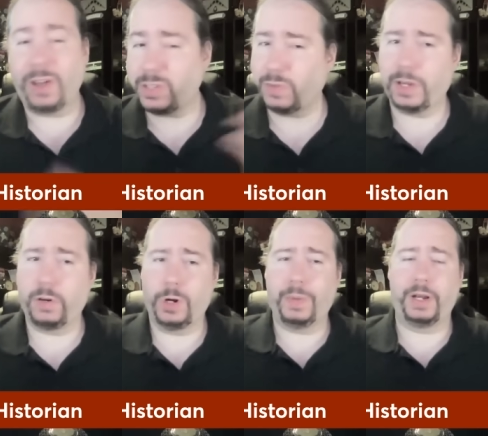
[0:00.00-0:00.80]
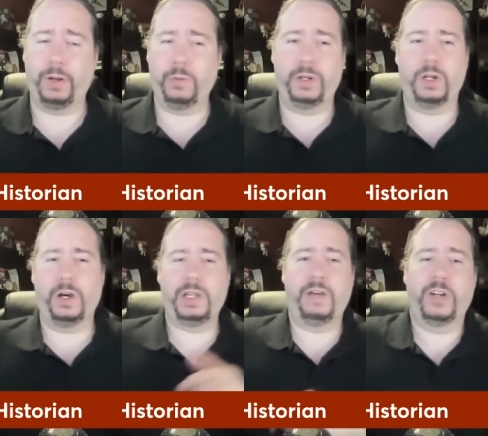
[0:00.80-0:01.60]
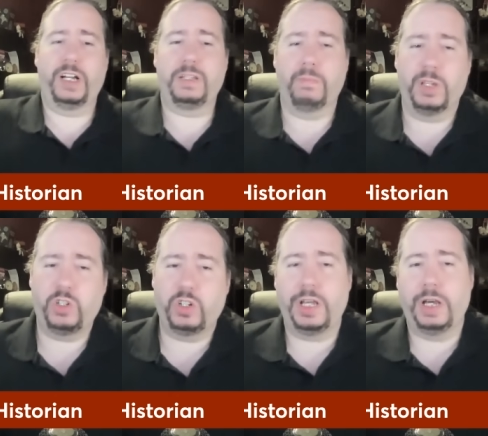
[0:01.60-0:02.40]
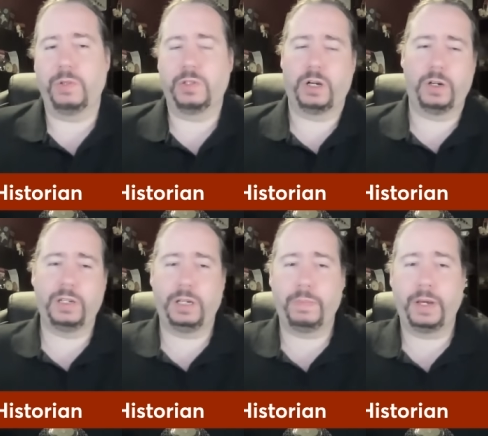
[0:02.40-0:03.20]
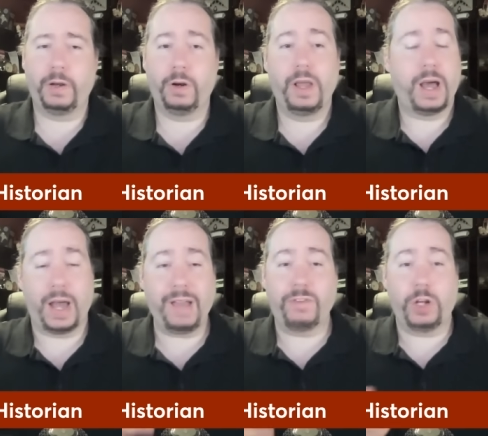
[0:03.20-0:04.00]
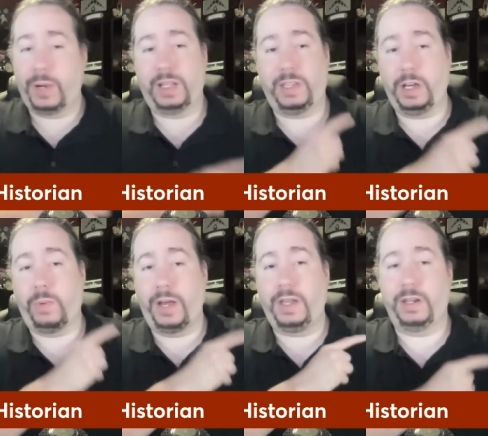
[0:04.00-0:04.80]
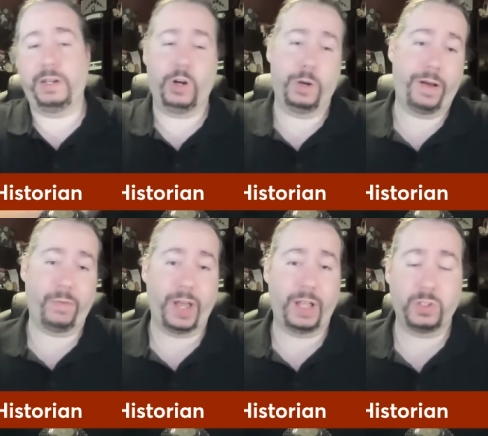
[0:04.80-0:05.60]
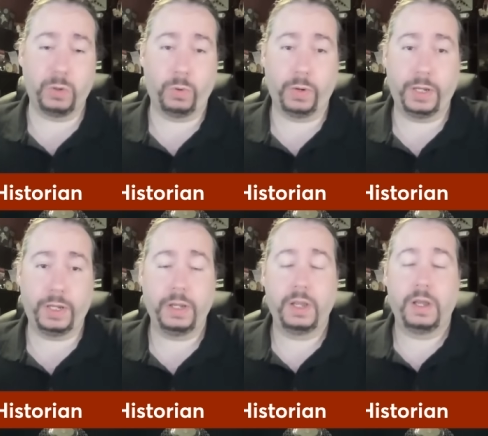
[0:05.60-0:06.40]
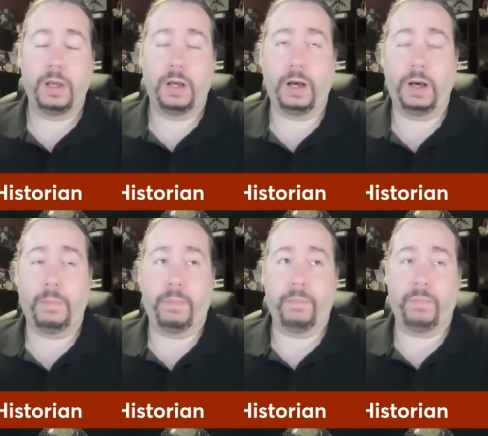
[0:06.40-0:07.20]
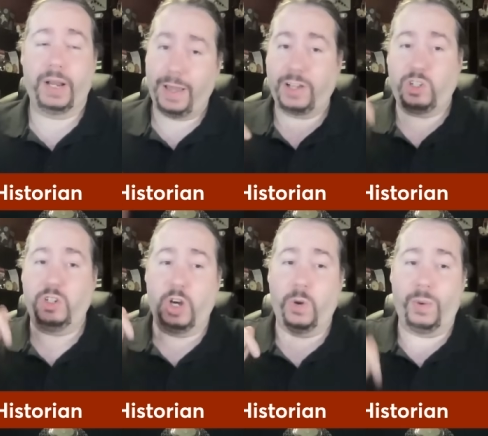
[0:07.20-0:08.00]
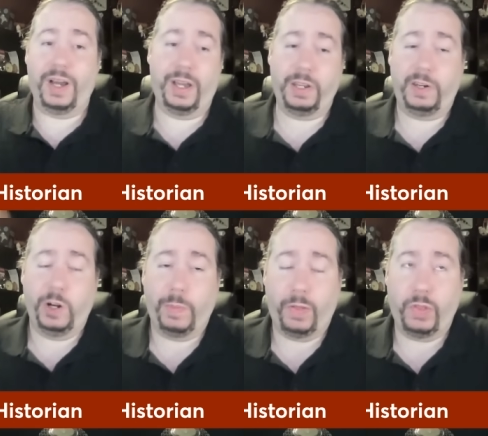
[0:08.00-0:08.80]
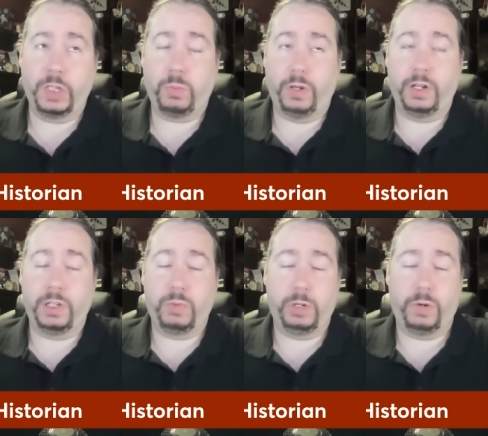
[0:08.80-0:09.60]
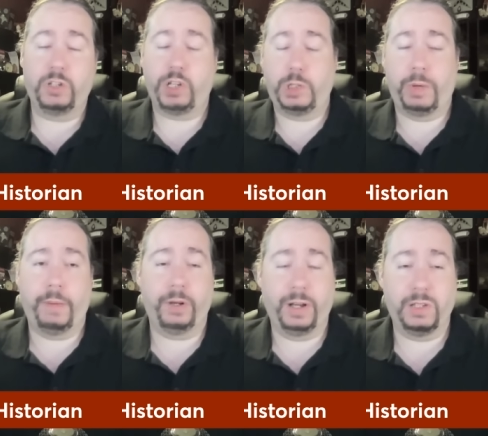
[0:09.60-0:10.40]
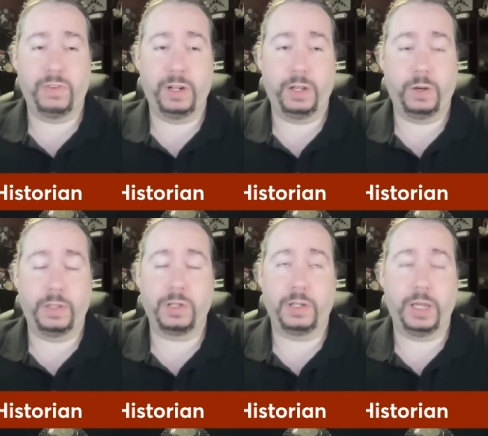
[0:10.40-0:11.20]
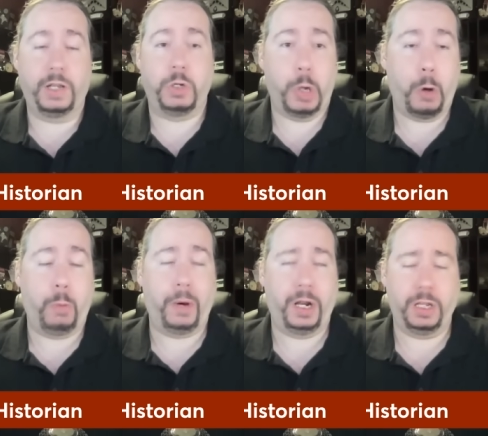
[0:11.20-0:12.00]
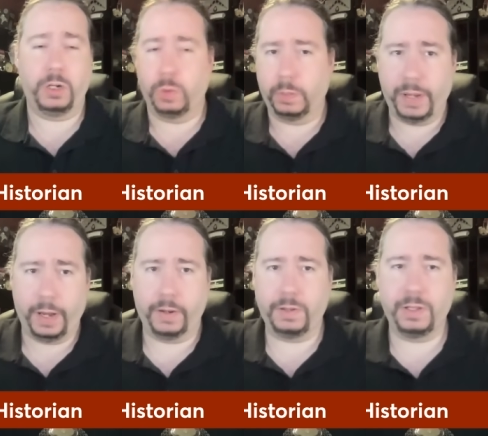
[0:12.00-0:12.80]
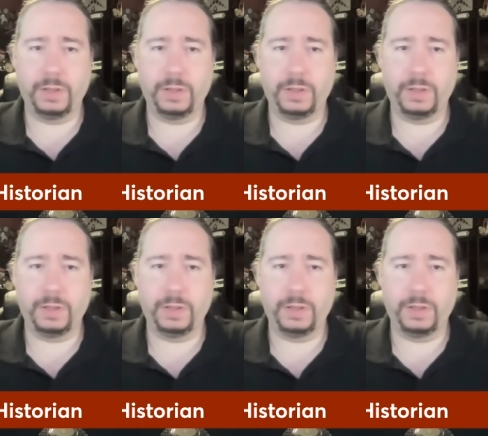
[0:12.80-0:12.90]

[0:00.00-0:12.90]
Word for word: I'd also not heard about Illuminaughtii. I forgot to mention that when talking about her. I have no idea why I didn't hear about that story. Um, but I actually know why I didn't hear about this one. And it's when you watch H Bomber Guy's video, it's like, yeah, nobody knew about it.